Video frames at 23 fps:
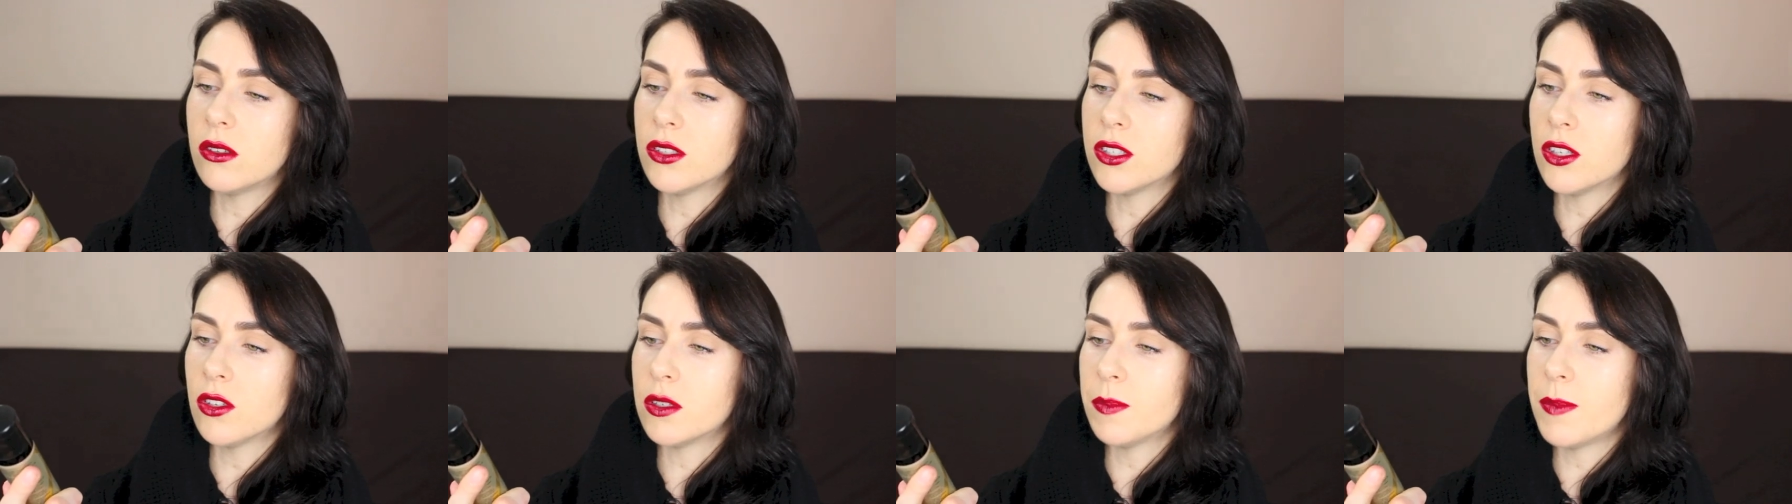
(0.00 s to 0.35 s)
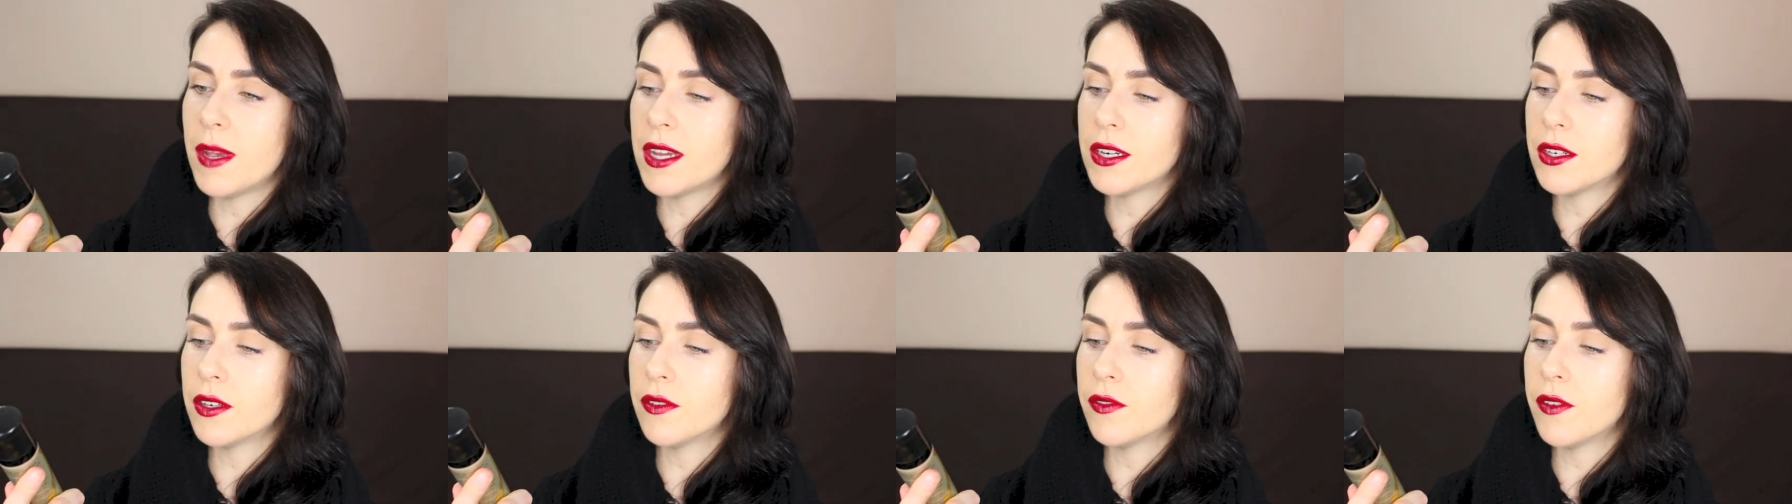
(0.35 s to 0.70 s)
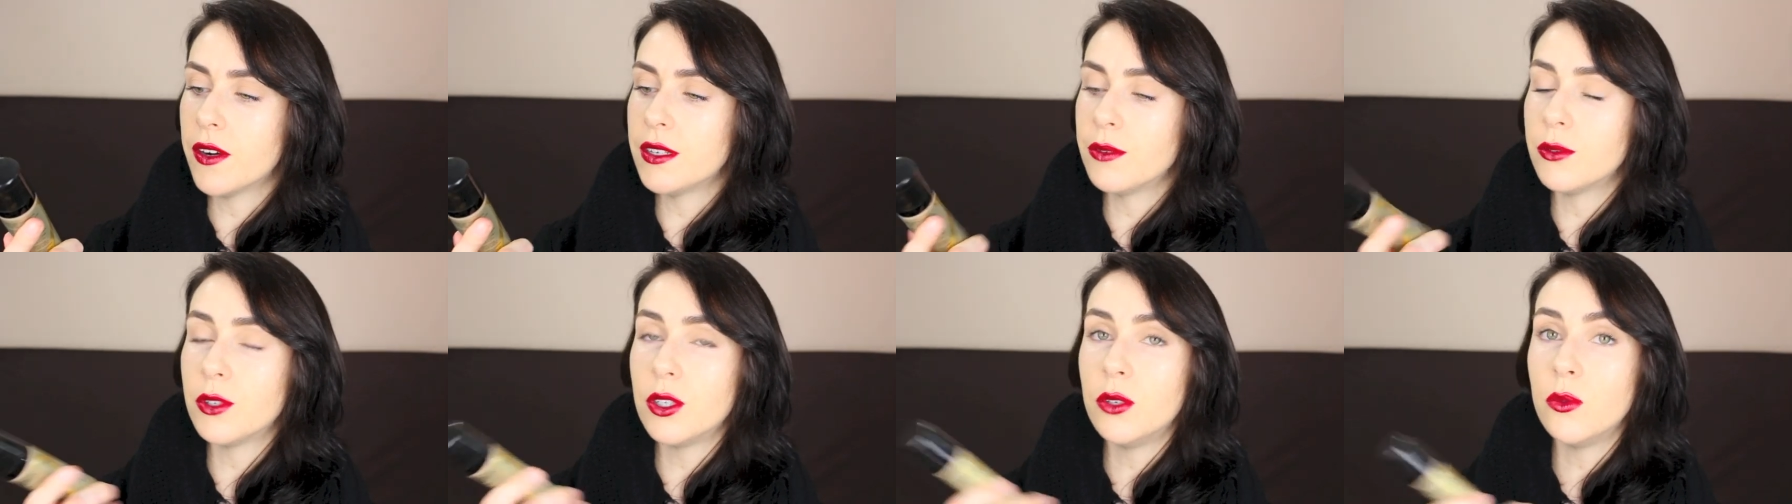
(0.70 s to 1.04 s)
so it's better for
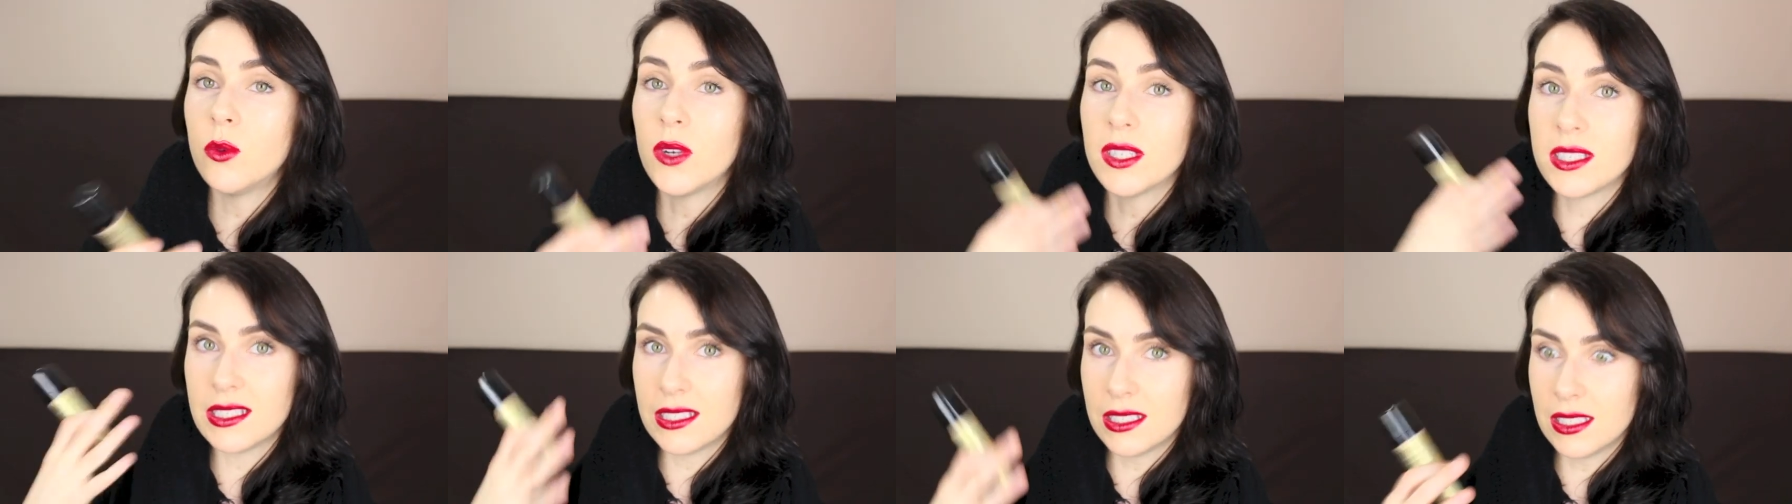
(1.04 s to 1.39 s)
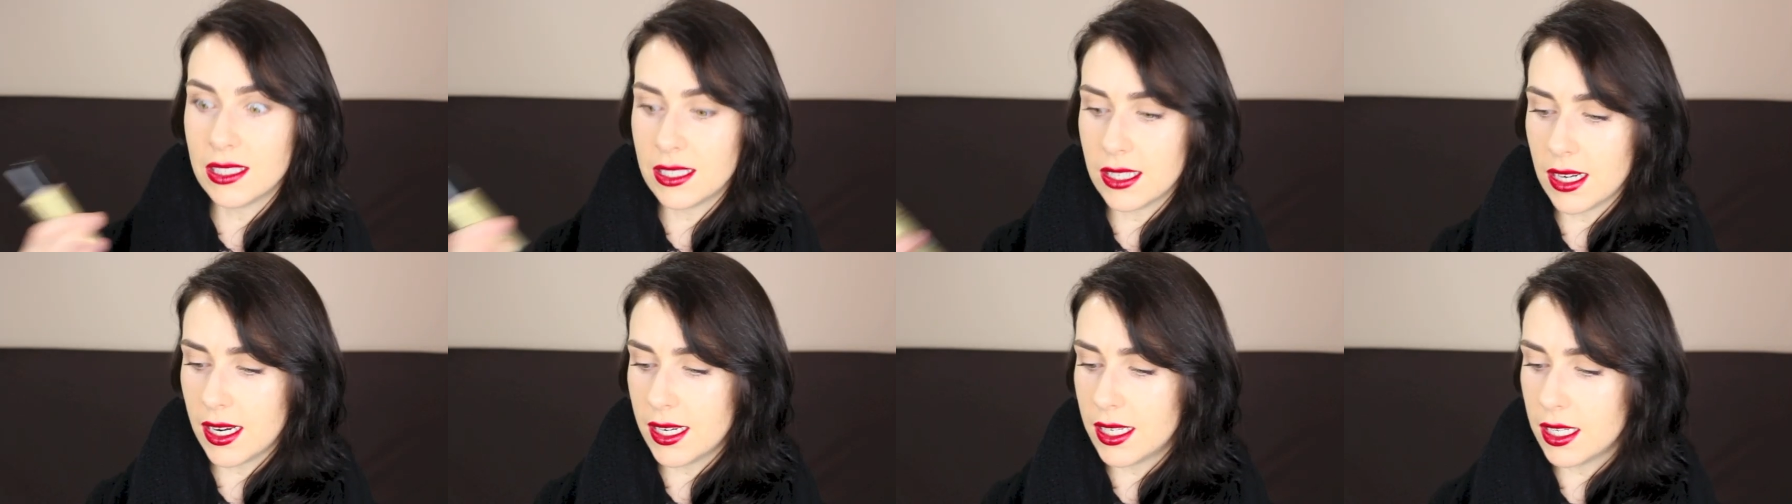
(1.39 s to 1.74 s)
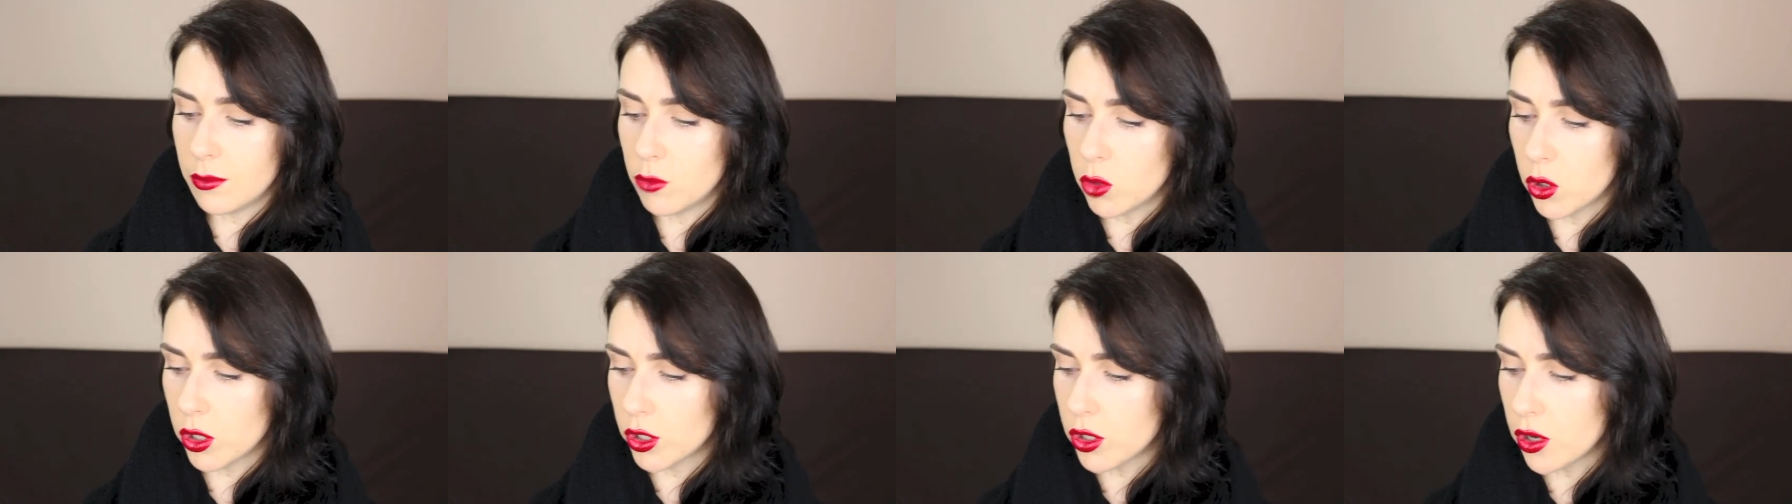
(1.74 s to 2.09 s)
anyone who wants the
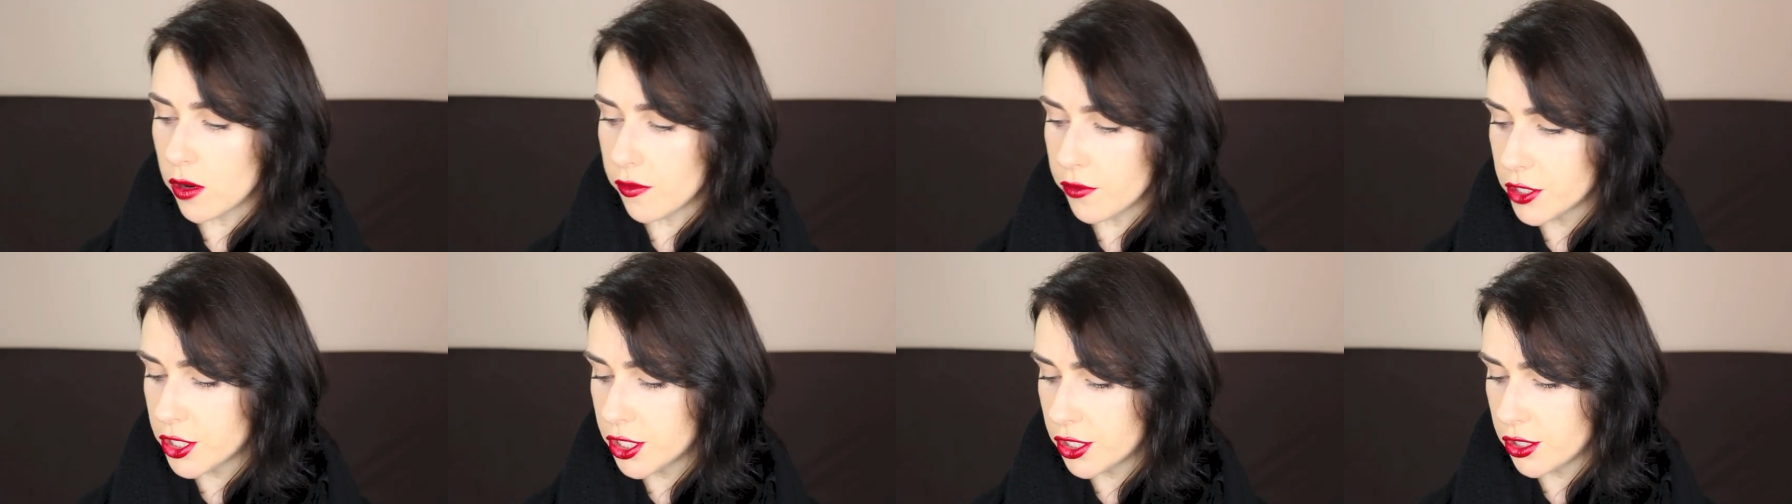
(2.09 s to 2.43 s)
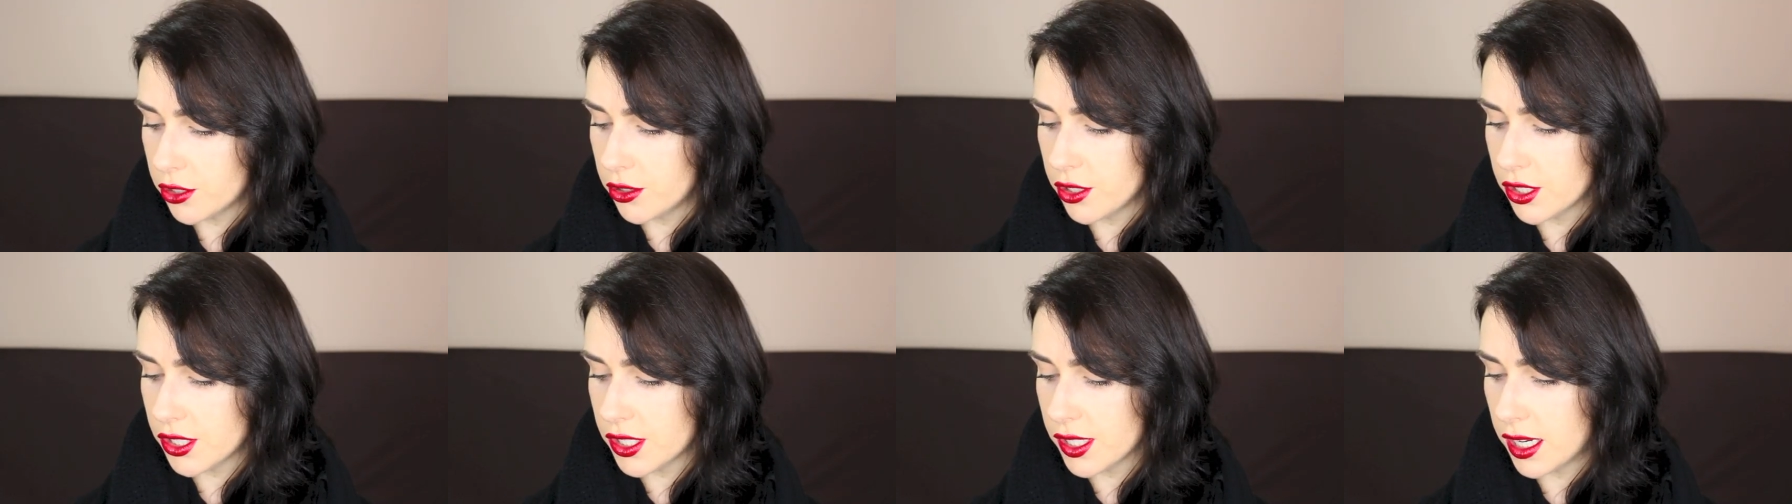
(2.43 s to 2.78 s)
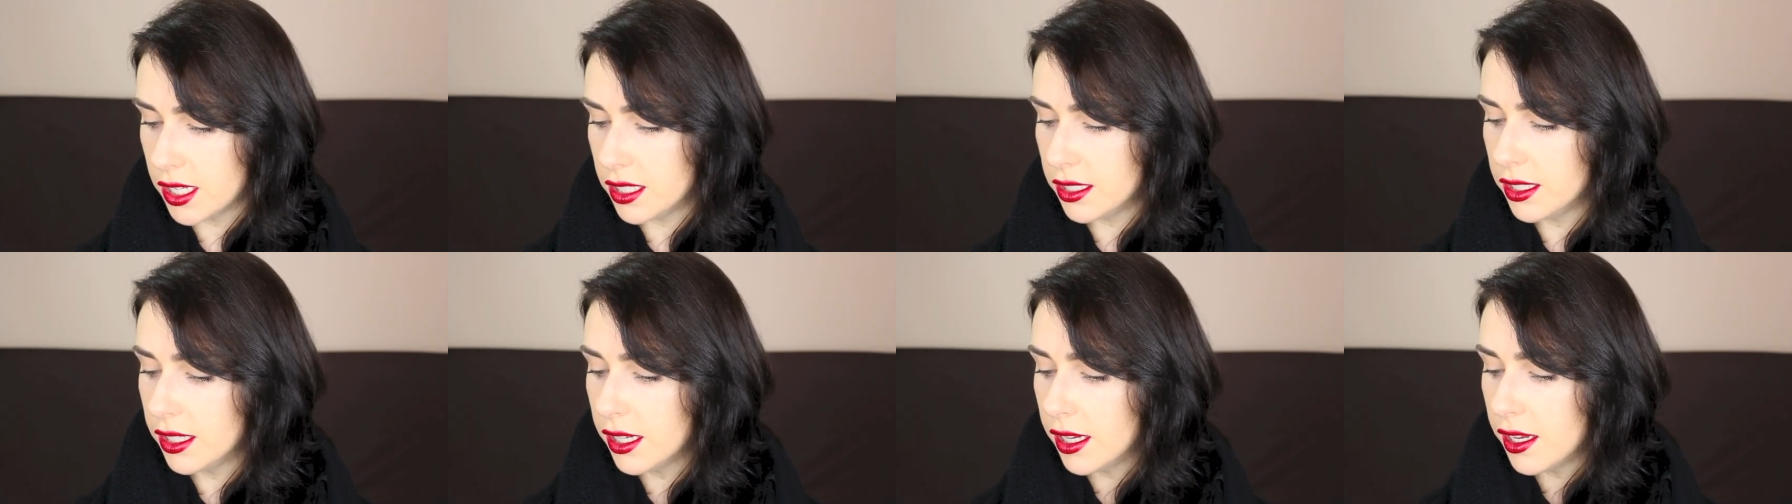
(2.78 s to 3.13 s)
slightly more coverage to their
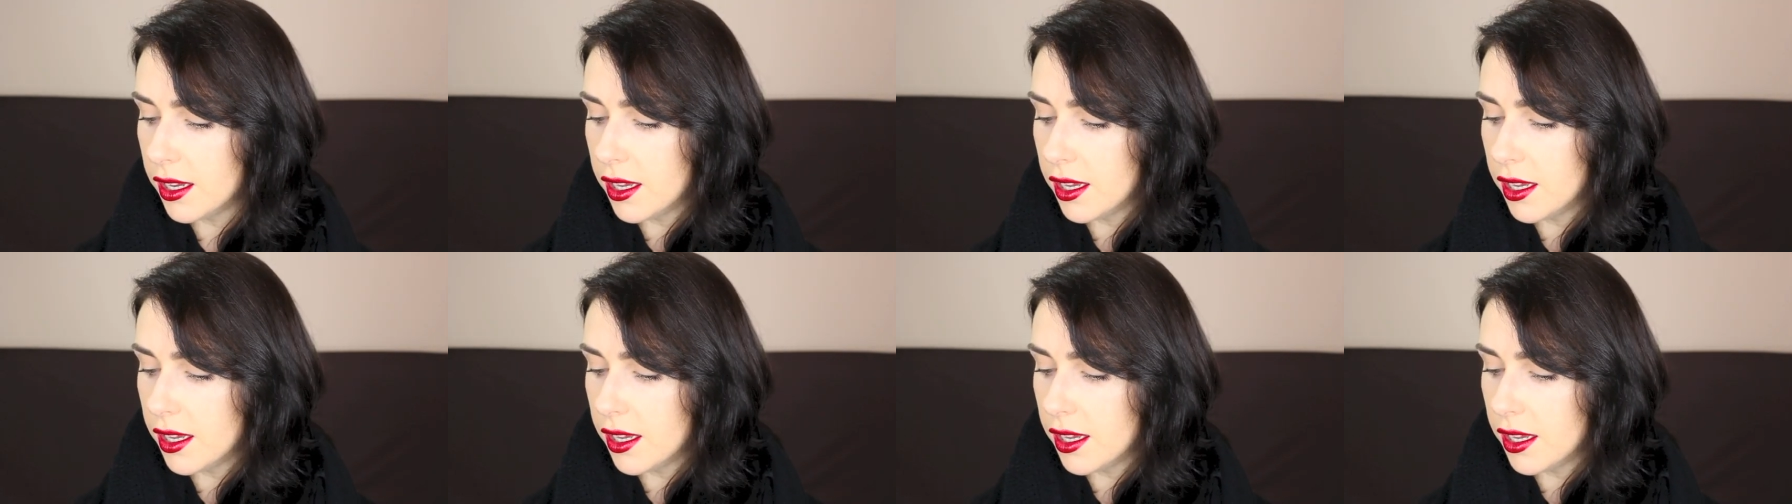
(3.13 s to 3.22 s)
skin.